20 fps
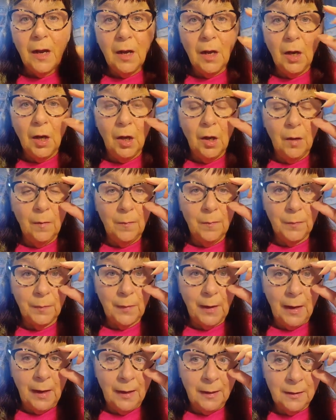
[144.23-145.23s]

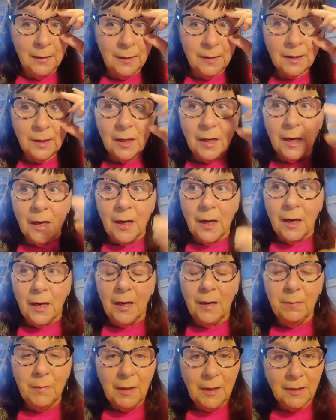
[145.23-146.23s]
And
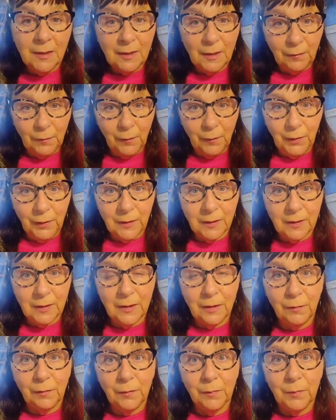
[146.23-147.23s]
it means different things
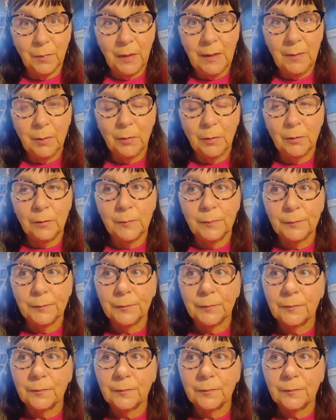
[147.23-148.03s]
to different people.